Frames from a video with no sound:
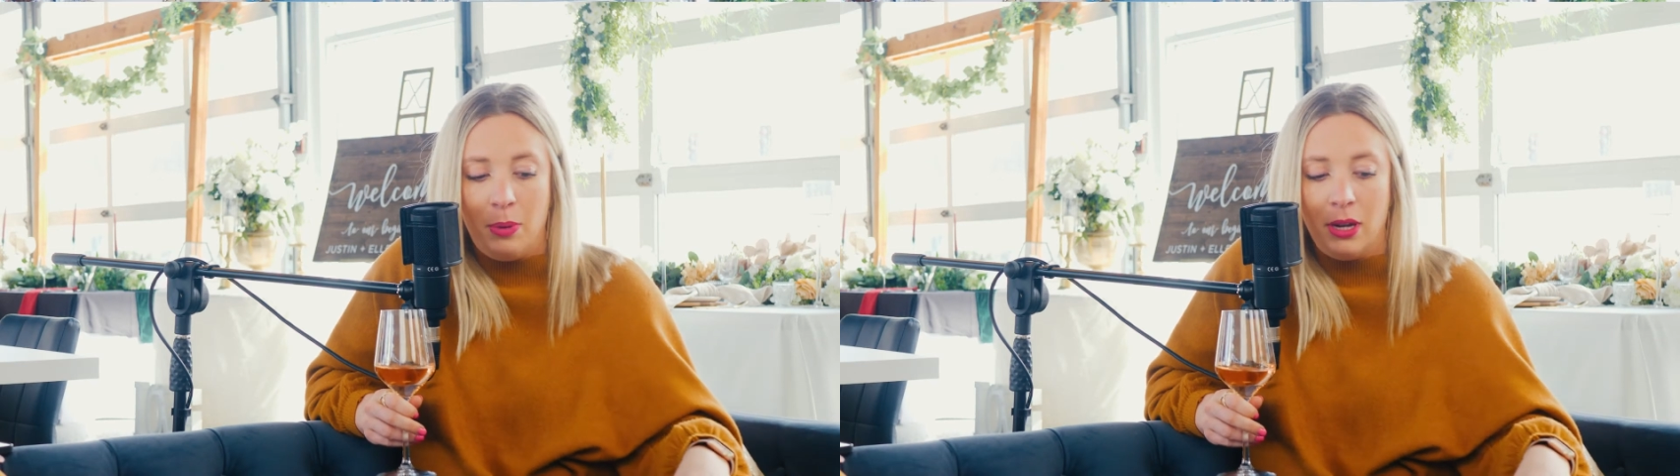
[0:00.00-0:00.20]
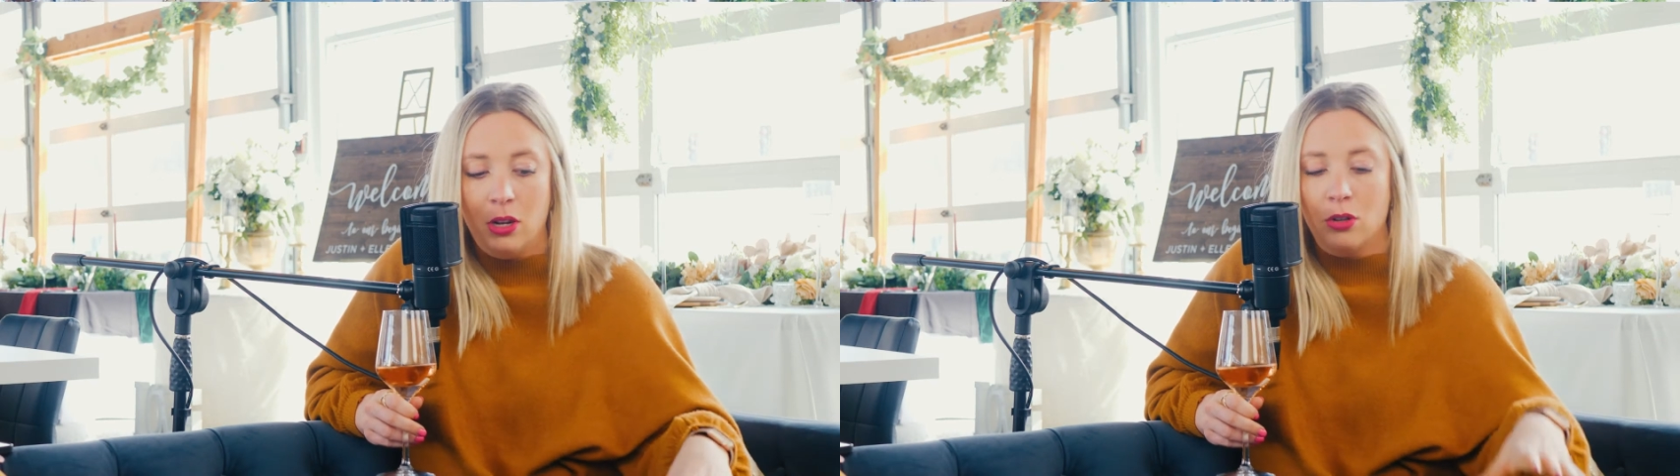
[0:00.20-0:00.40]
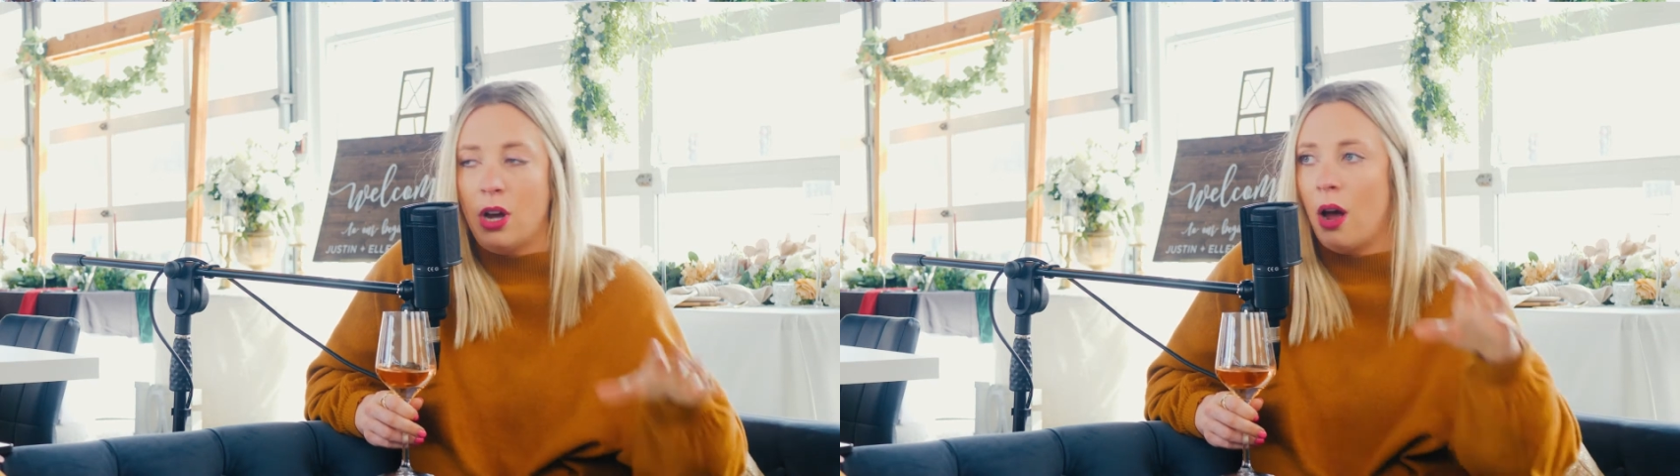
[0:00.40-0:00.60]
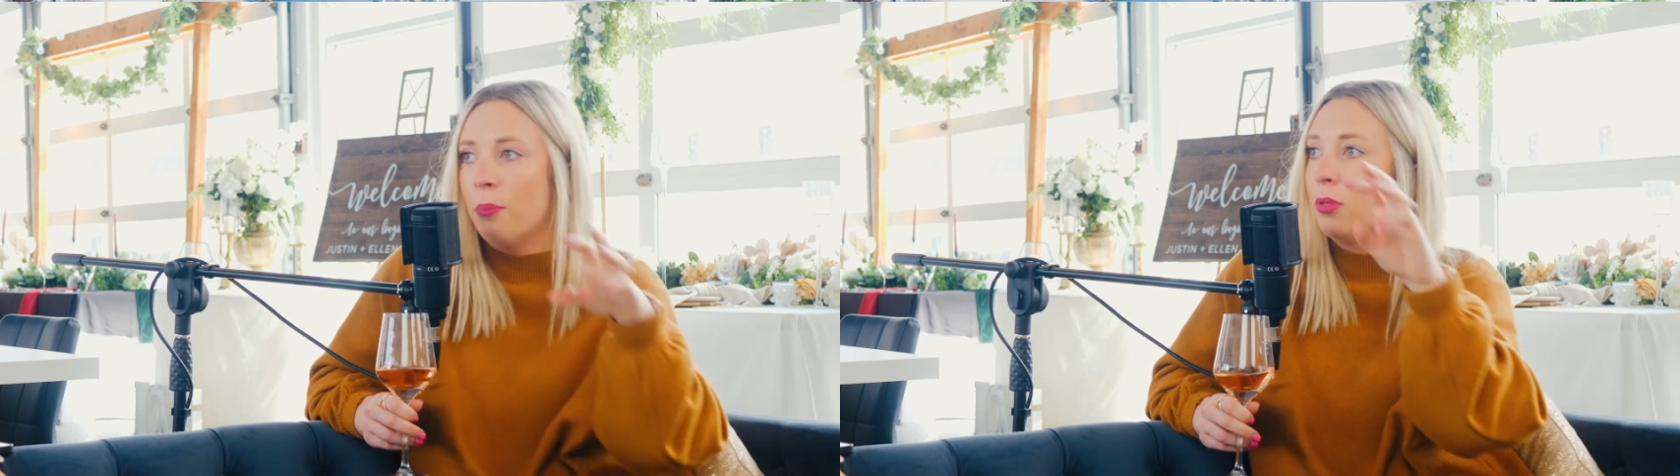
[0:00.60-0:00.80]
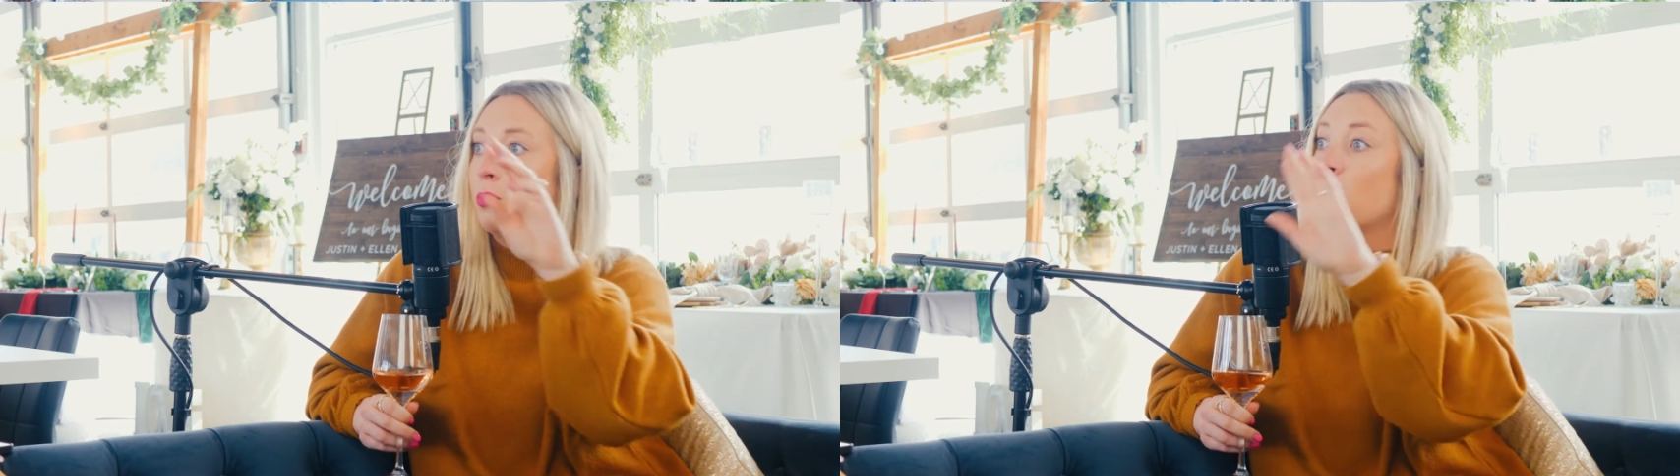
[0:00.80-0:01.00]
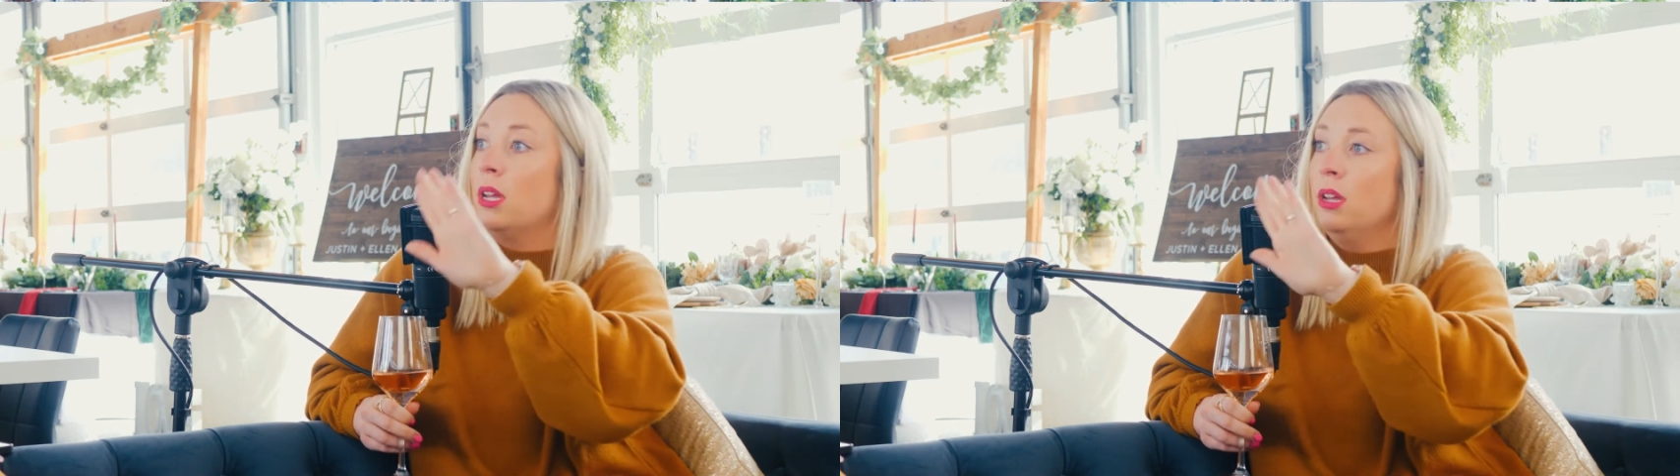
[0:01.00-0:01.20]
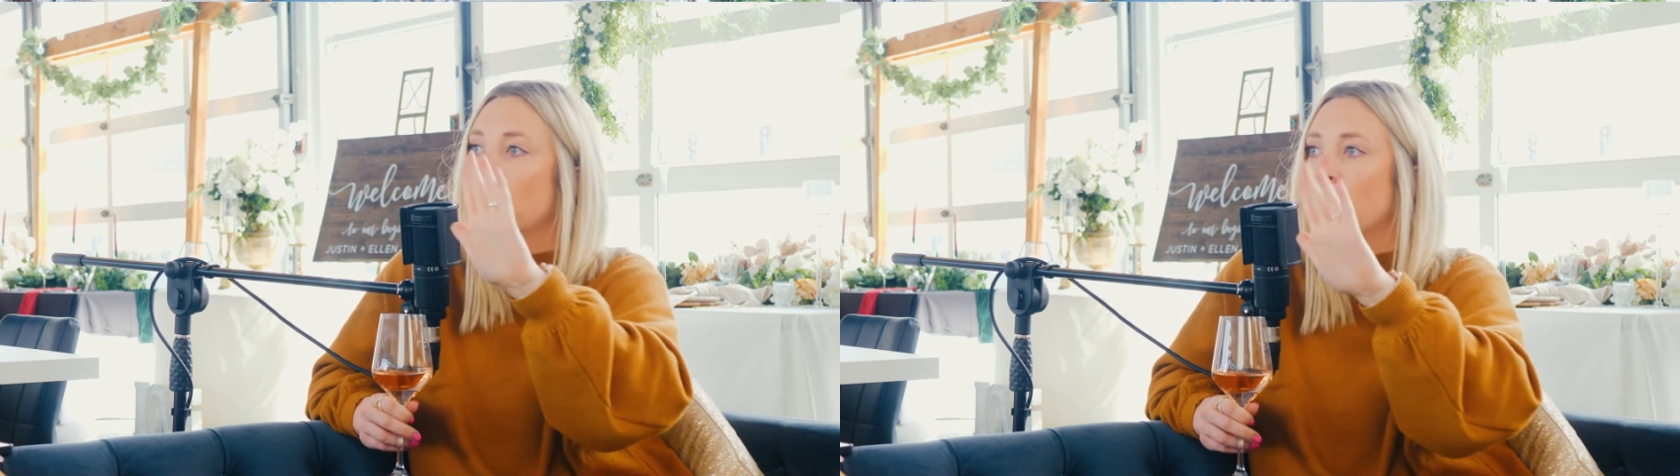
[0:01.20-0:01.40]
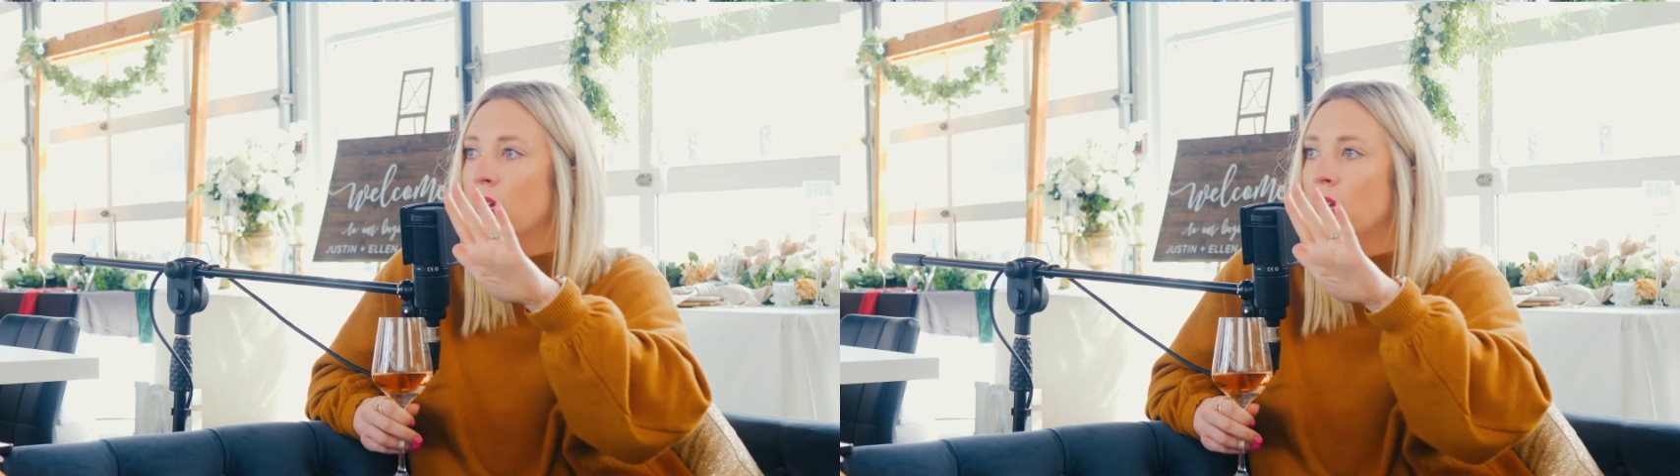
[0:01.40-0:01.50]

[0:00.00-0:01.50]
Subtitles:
pick your top 3